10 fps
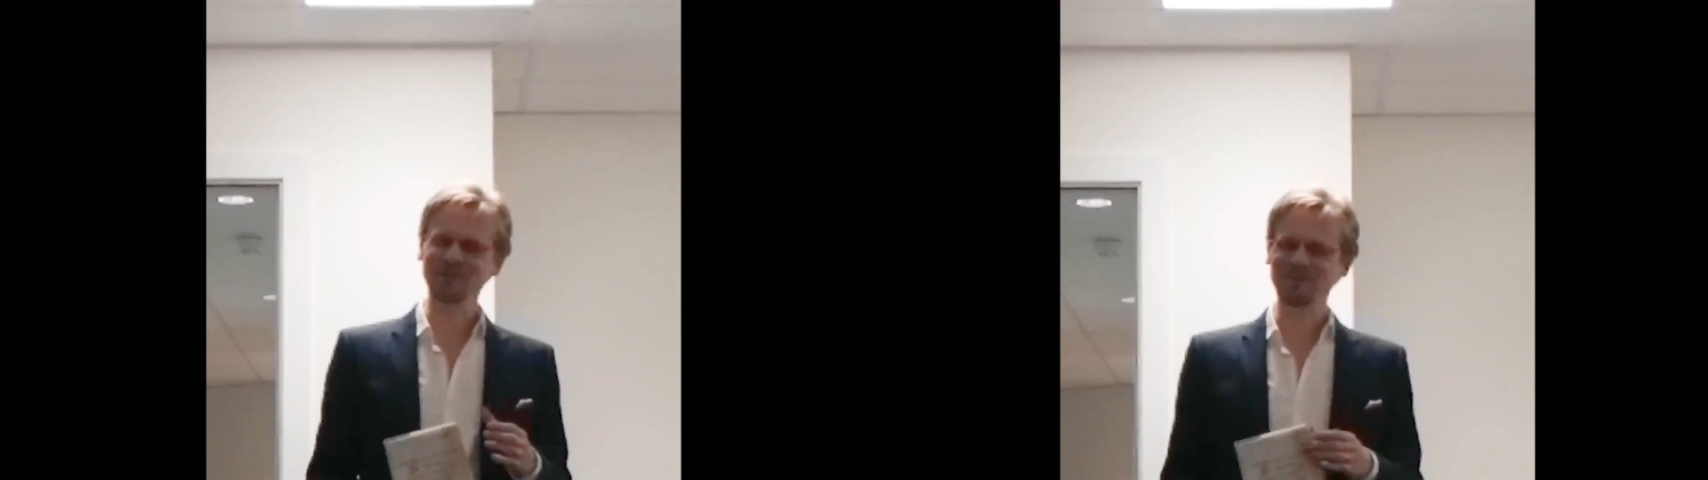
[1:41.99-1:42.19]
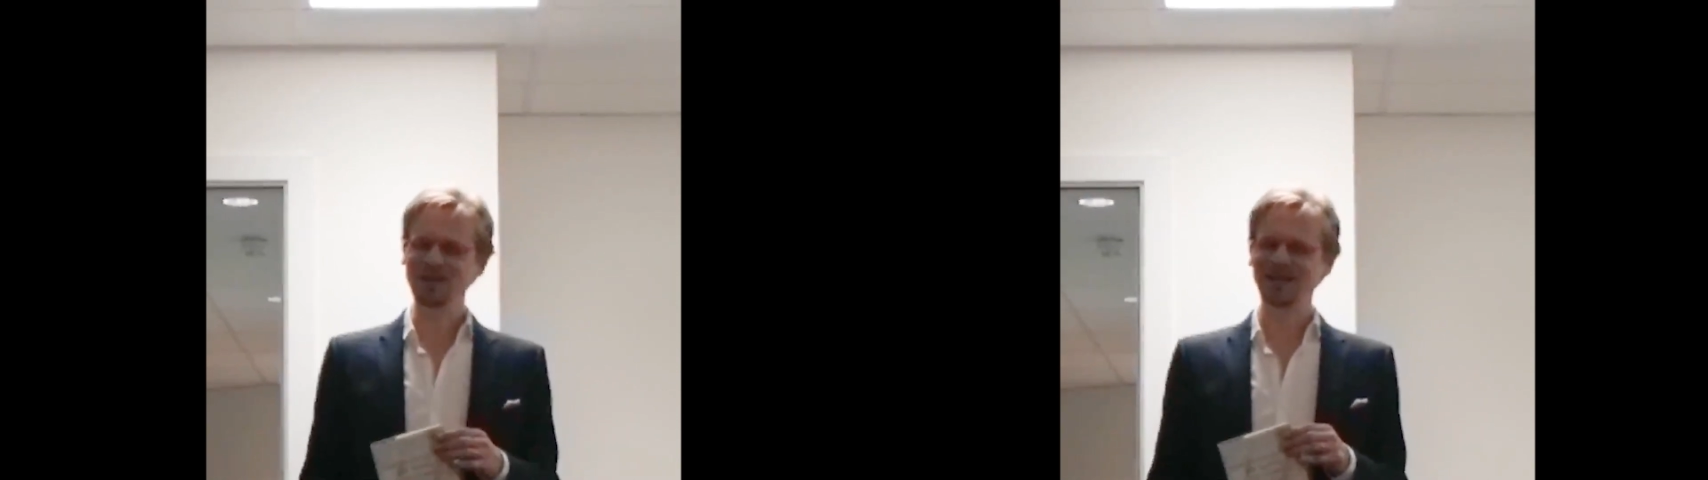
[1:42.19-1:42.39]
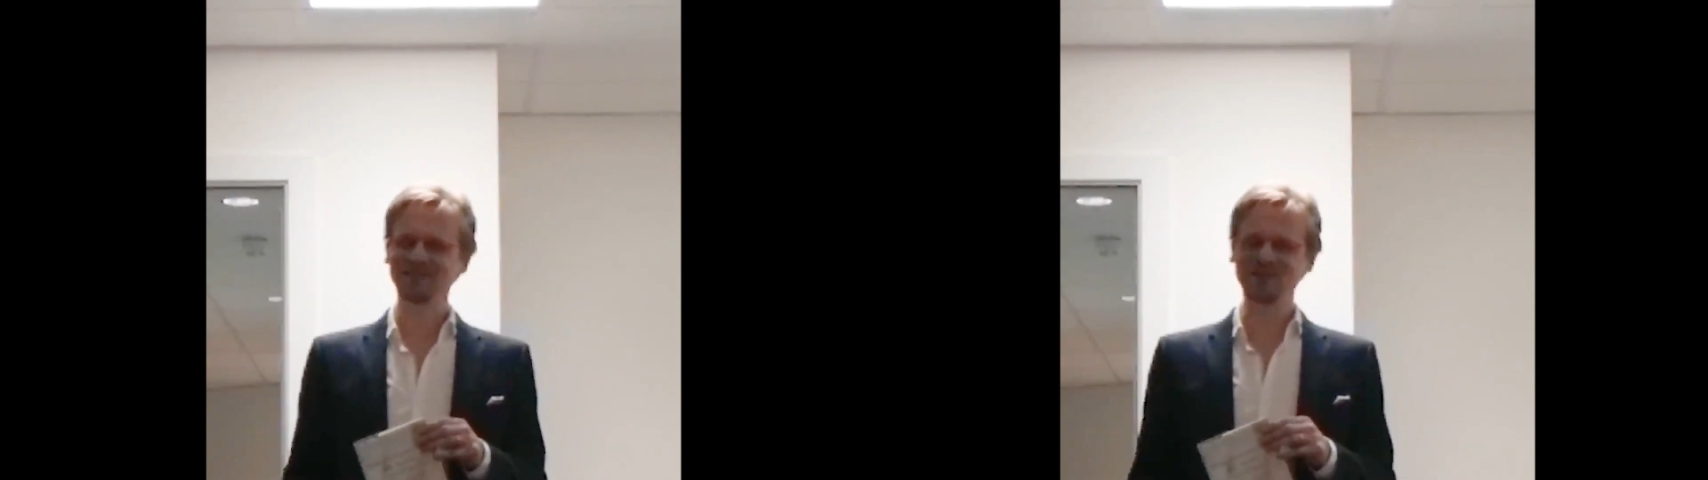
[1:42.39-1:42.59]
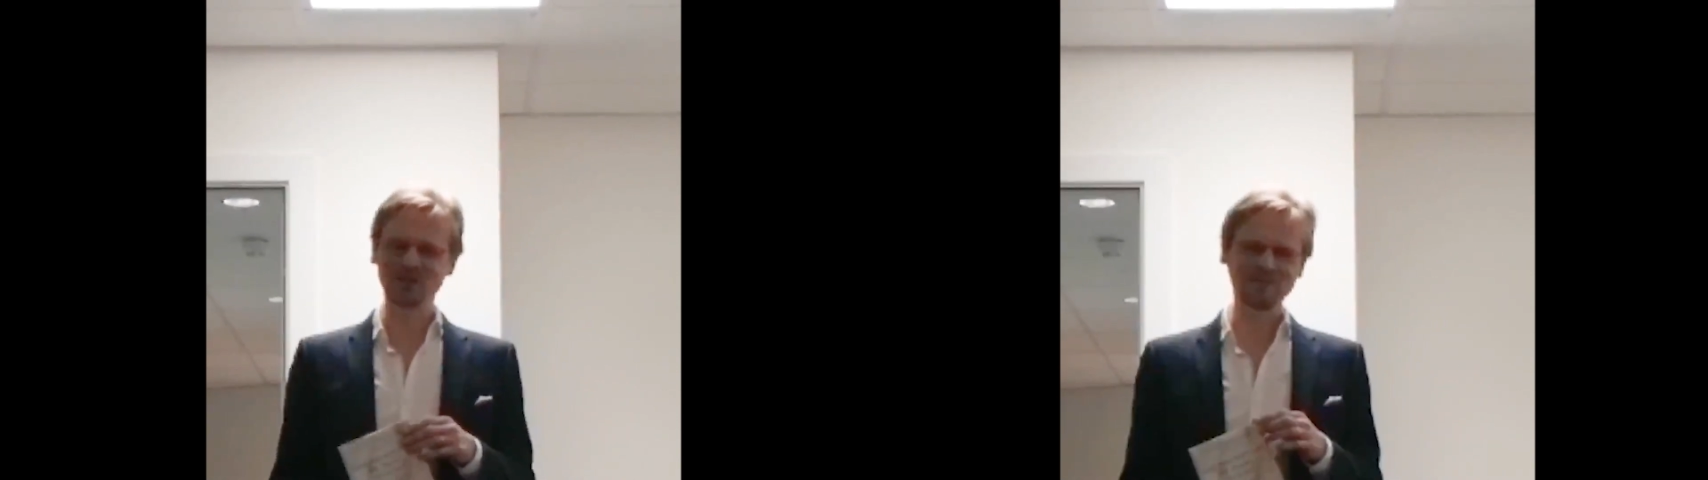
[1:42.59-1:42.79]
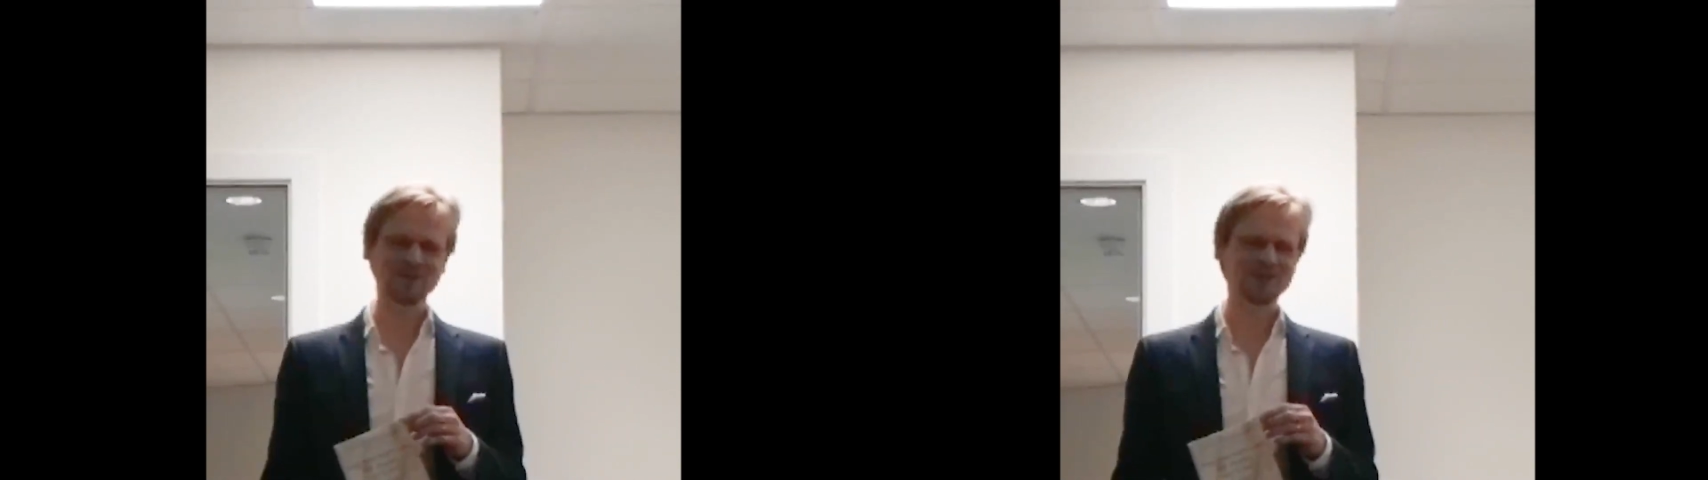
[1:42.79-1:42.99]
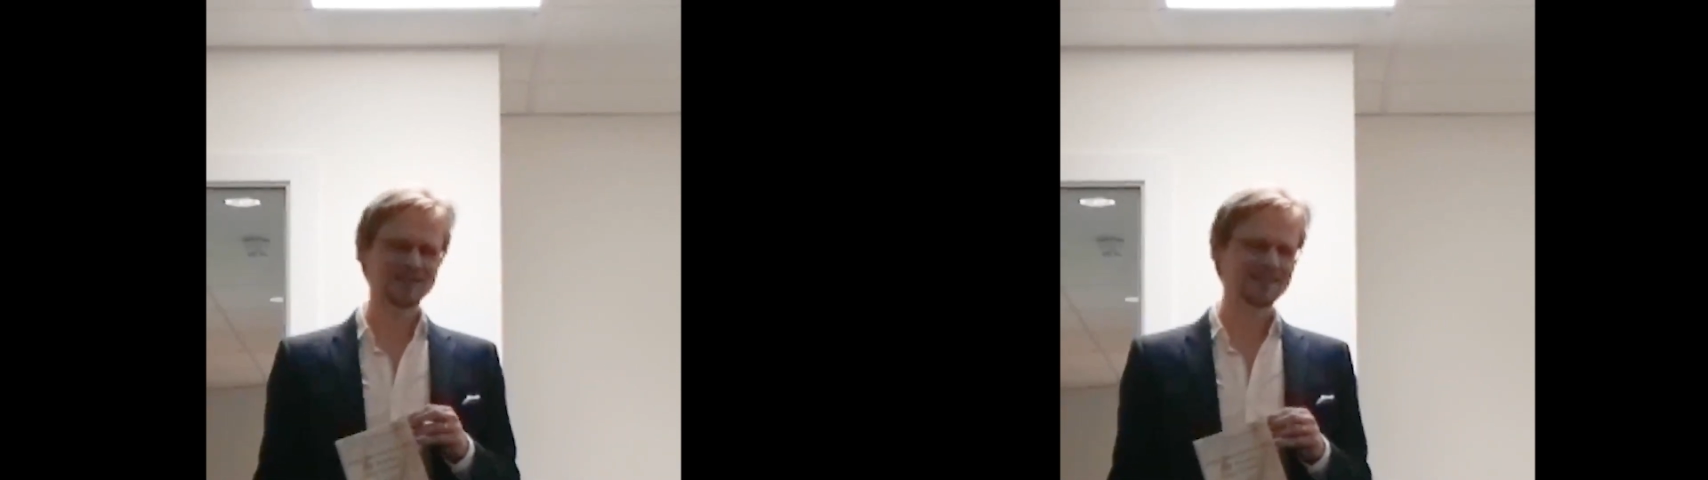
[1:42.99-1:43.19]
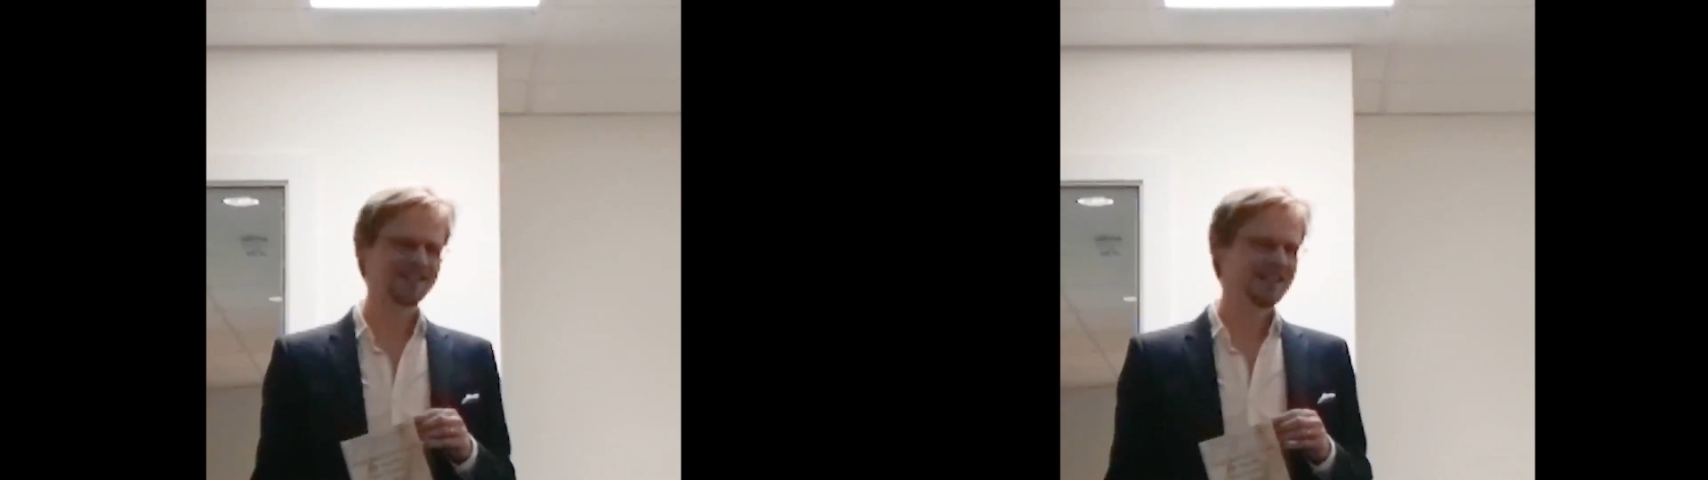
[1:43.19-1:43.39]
people have contributed.